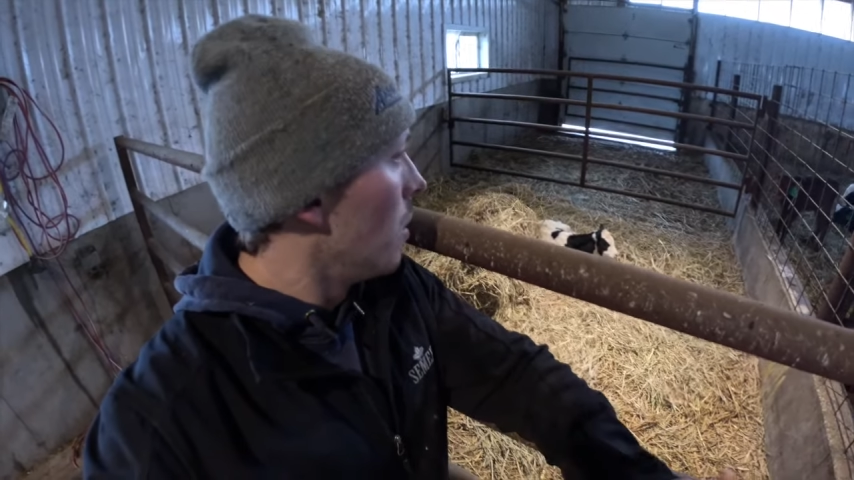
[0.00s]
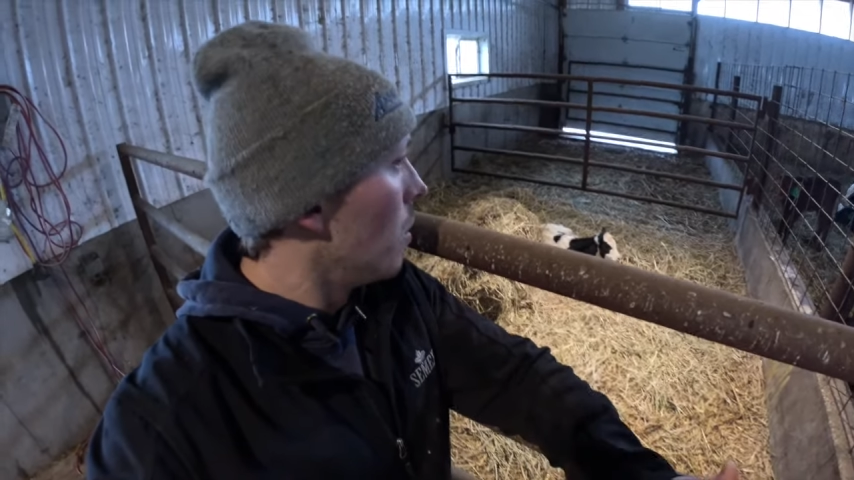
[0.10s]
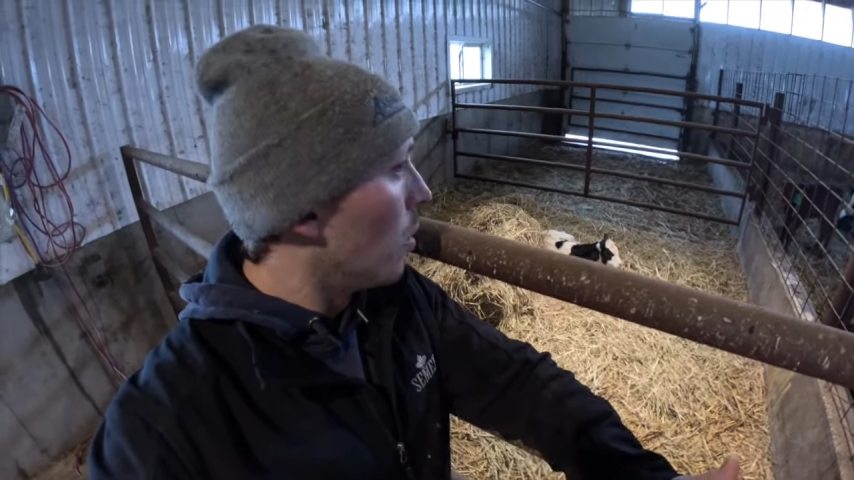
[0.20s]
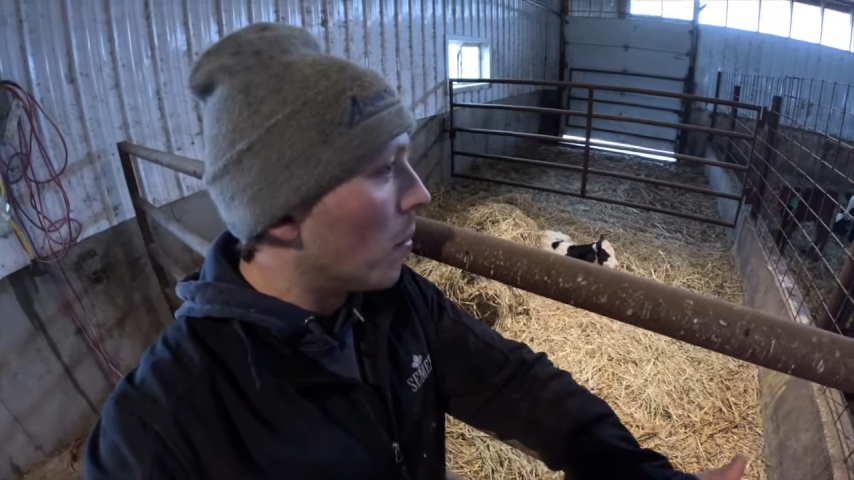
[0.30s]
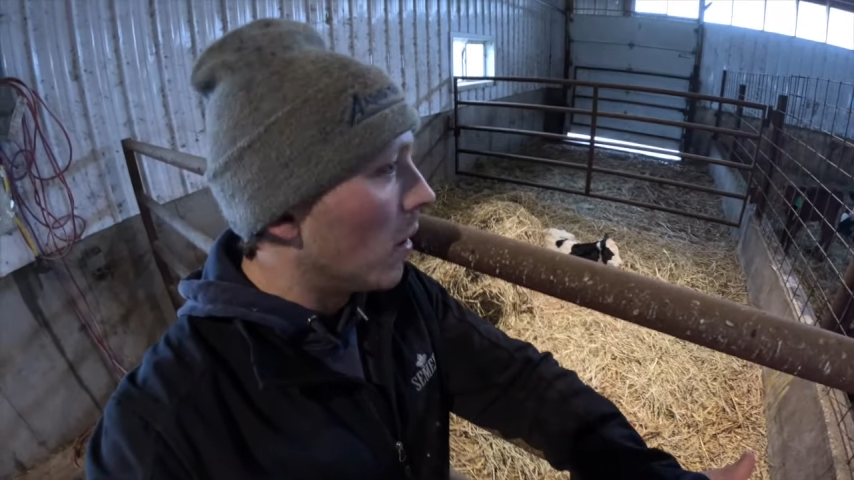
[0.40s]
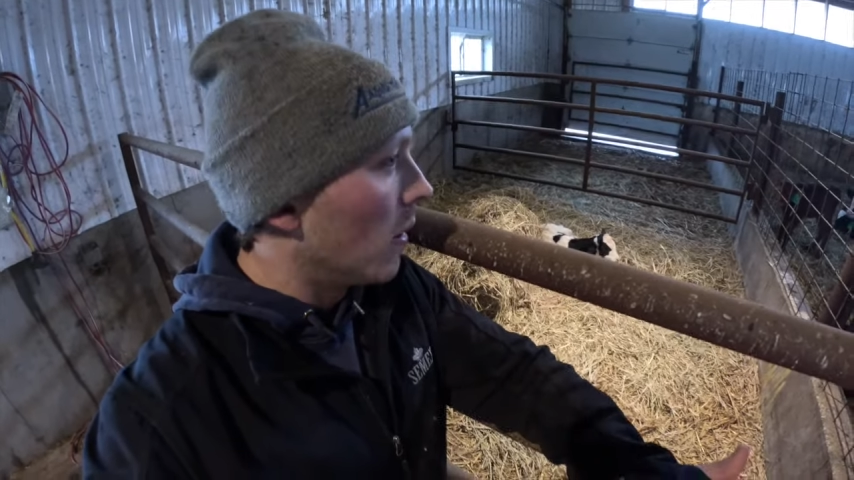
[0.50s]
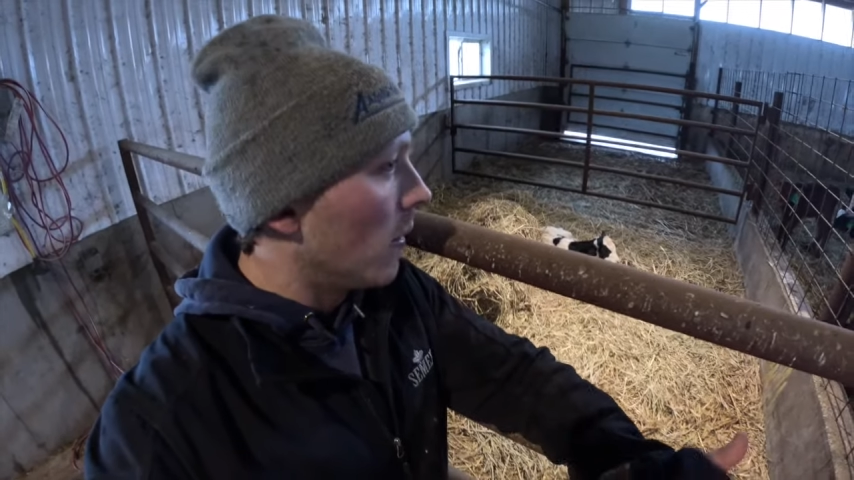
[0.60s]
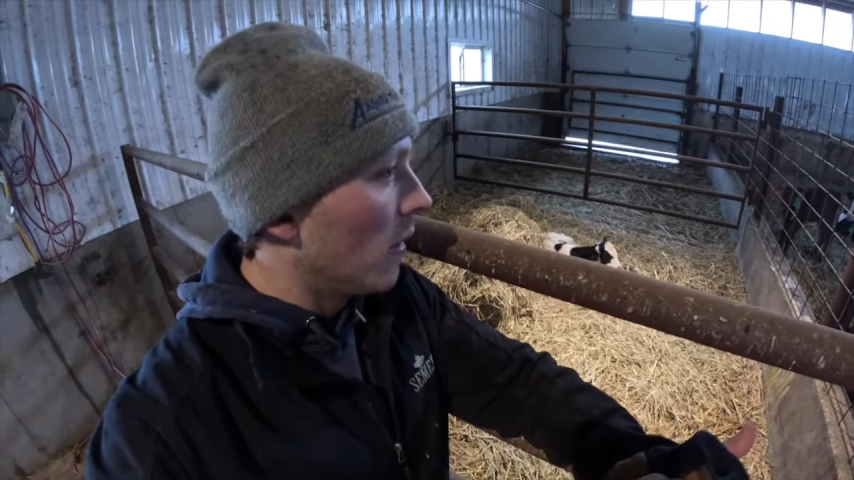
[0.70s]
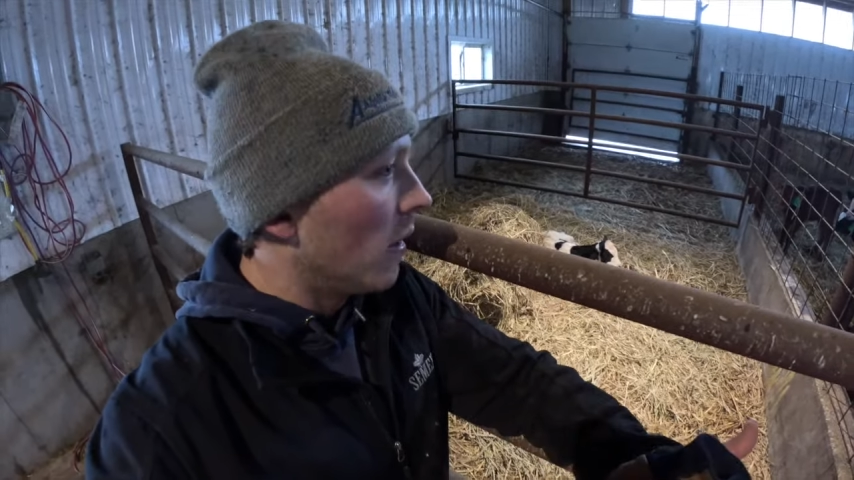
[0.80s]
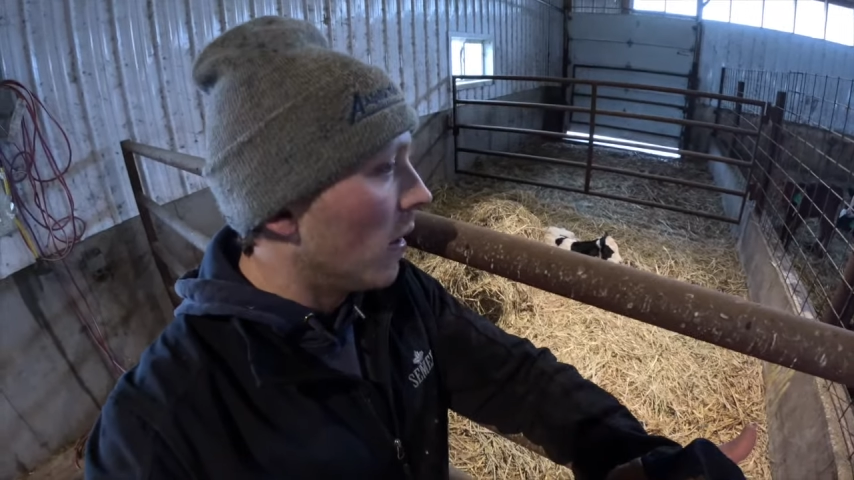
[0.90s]

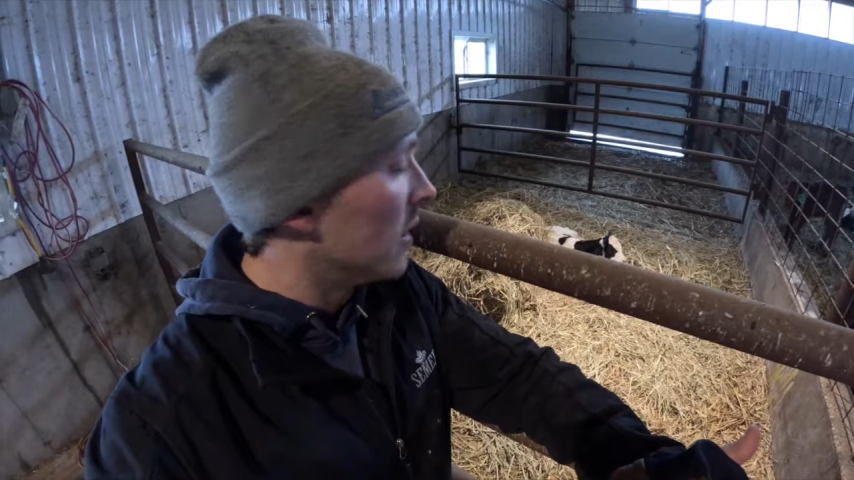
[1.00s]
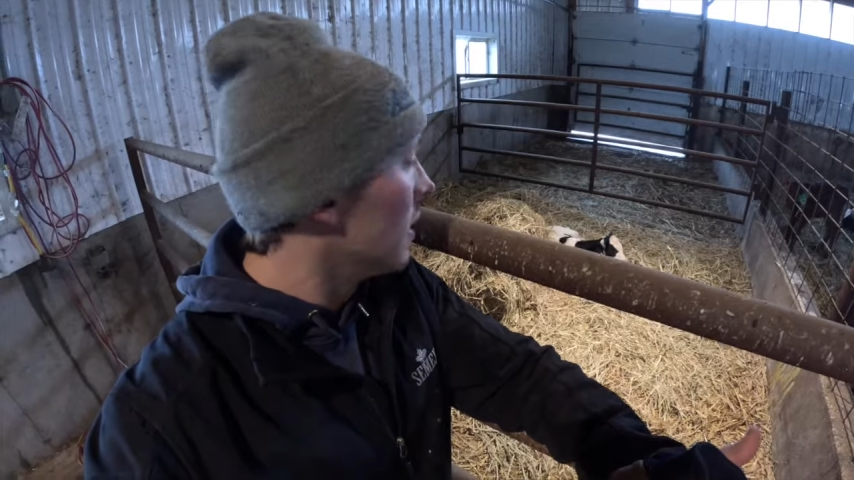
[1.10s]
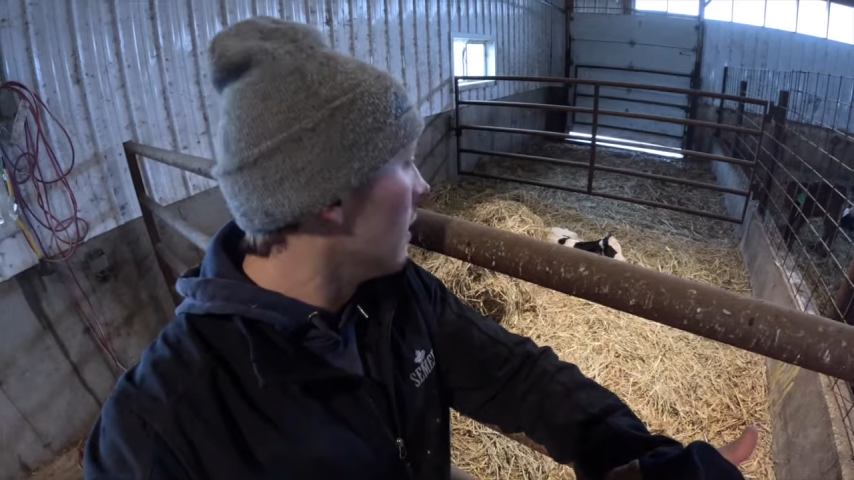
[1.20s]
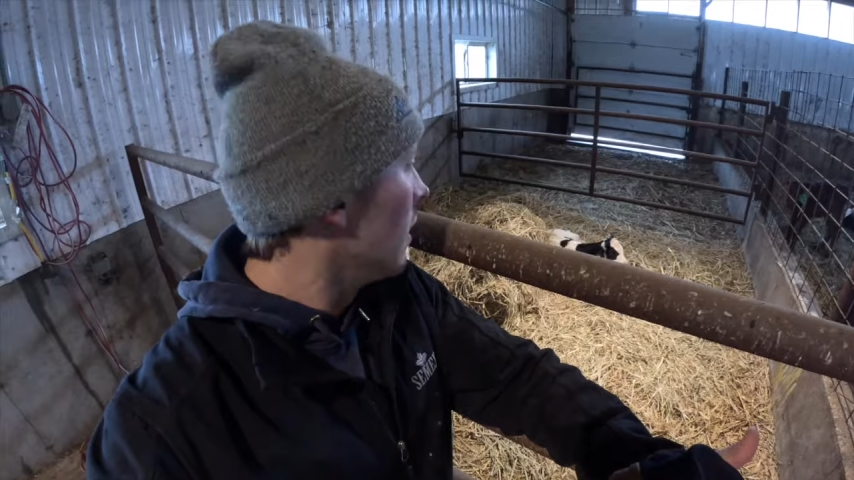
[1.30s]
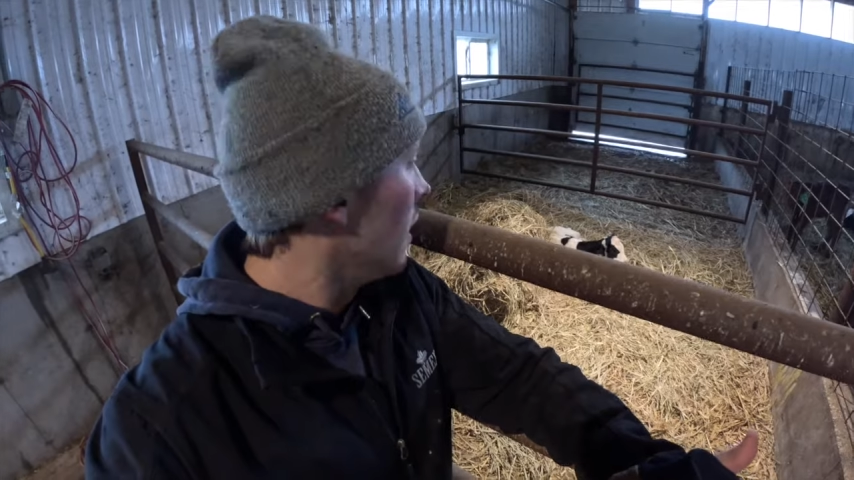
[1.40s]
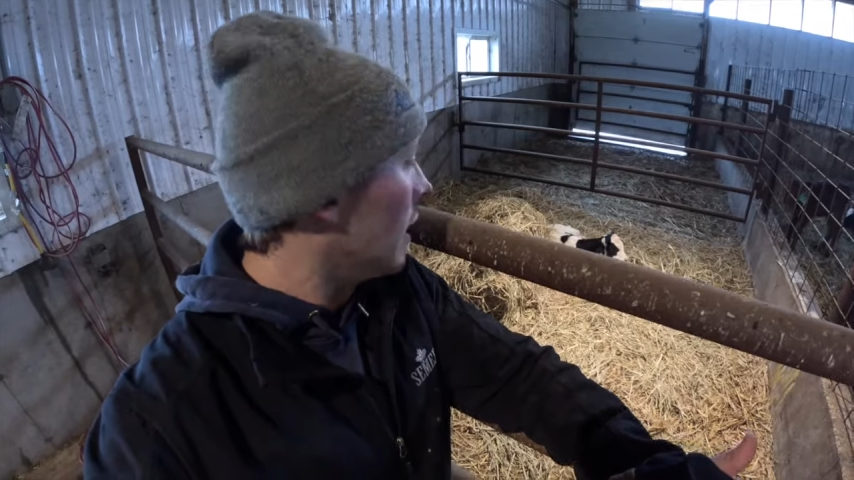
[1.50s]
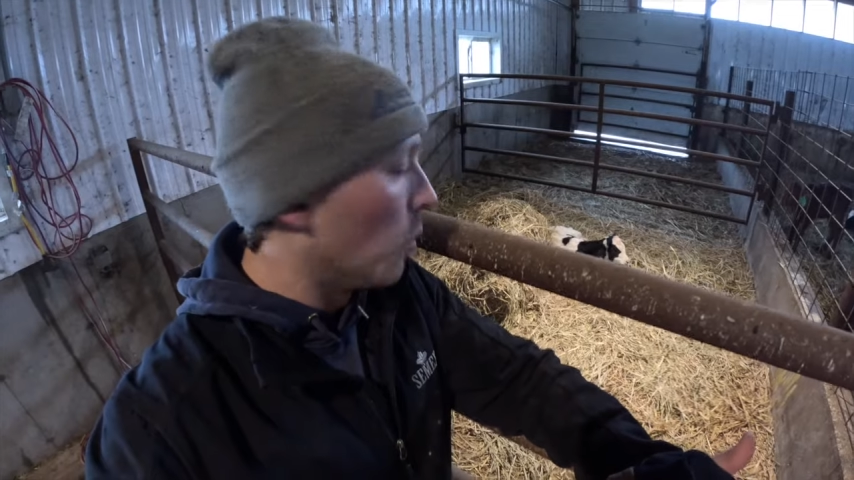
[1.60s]
Like